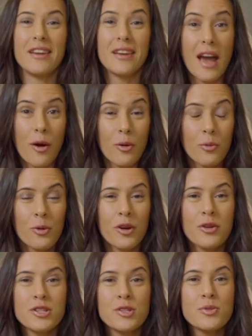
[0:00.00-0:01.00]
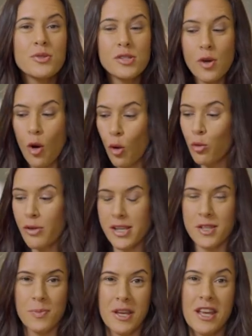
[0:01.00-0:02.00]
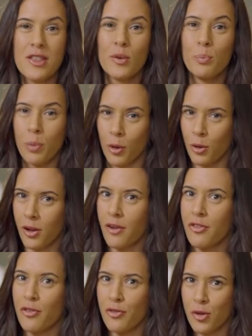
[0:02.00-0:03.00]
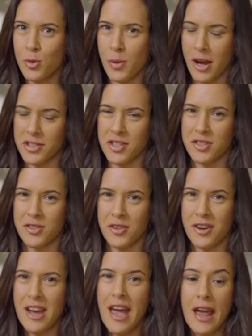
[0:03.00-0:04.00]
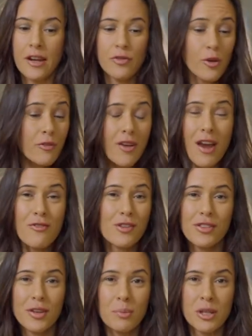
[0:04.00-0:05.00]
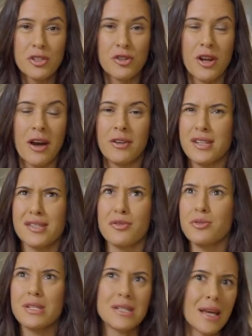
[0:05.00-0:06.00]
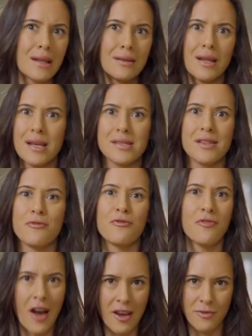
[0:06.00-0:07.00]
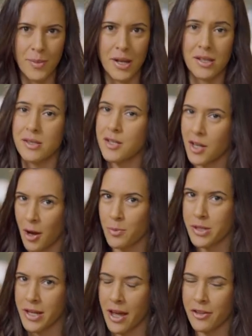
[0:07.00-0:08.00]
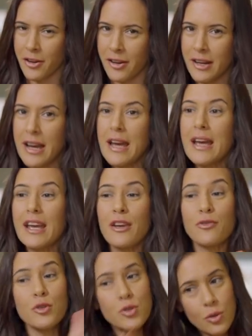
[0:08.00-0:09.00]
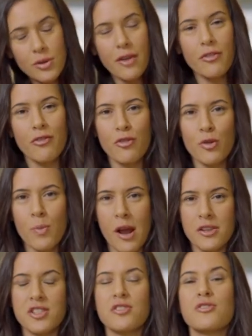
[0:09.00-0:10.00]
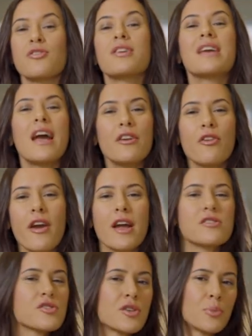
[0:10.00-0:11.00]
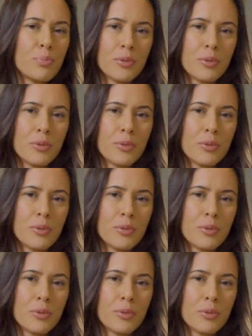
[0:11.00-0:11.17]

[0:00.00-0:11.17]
Now, we're going to do this whole recipe in the bowl of a food processor. And if you have everything measured out, it's going to take less than five minutes to come together. If you don't have a food processor, get your hands on a